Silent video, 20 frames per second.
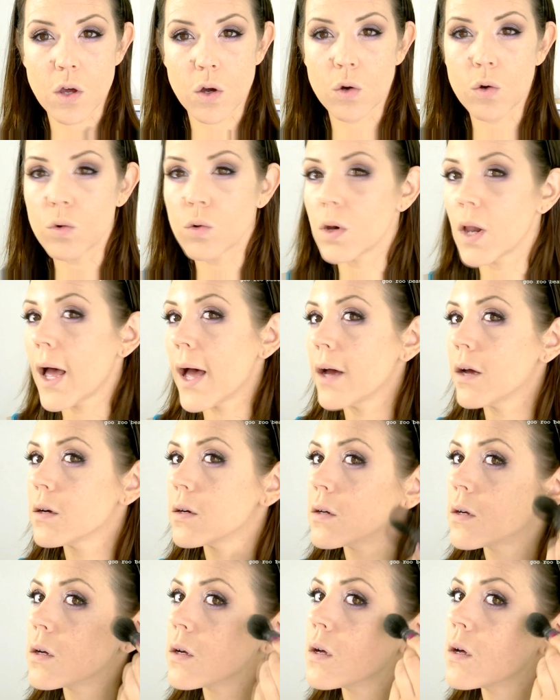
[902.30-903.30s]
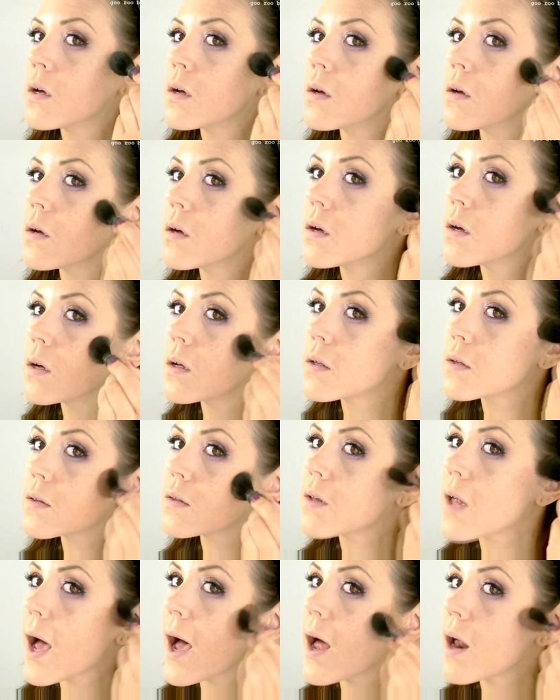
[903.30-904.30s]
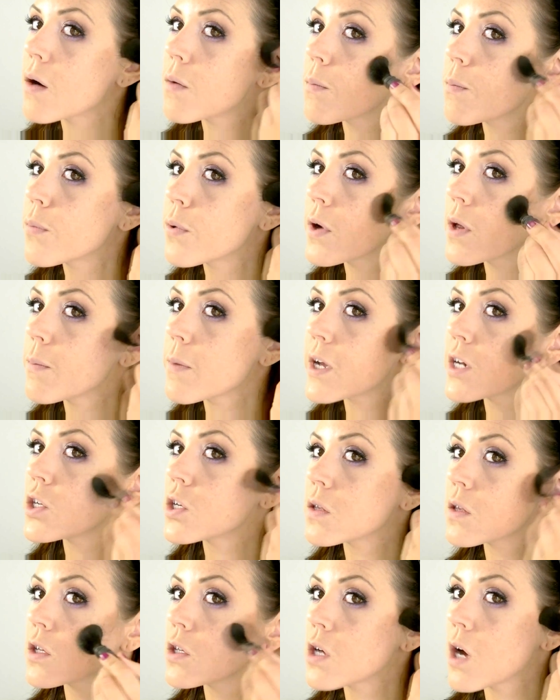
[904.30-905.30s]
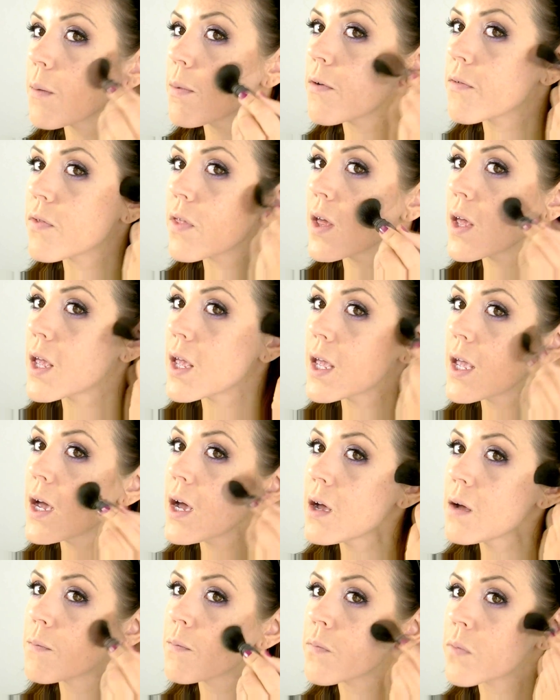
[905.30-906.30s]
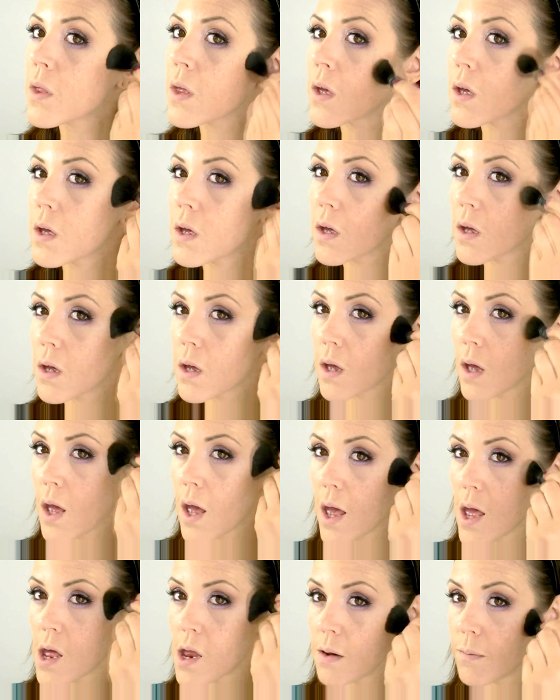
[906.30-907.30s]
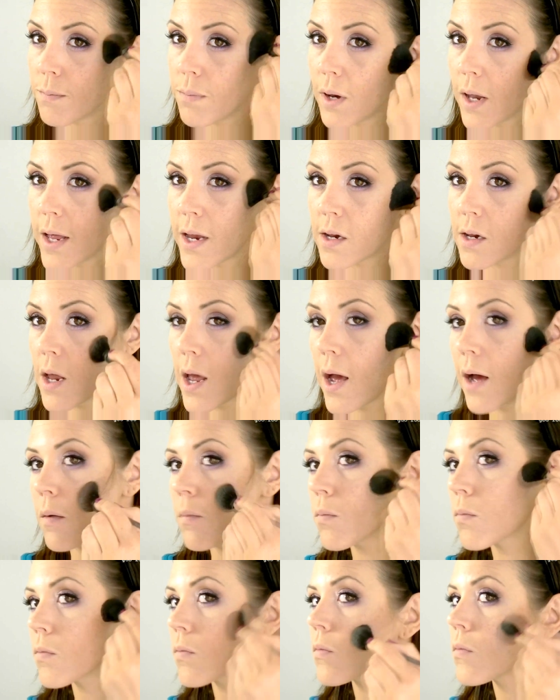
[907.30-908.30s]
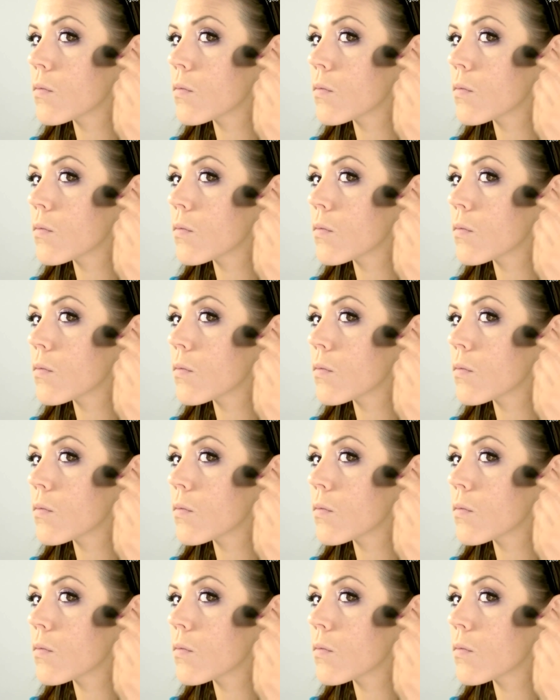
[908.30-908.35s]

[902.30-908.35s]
the Hoola. Start pretty much at the top of the ear and blend out.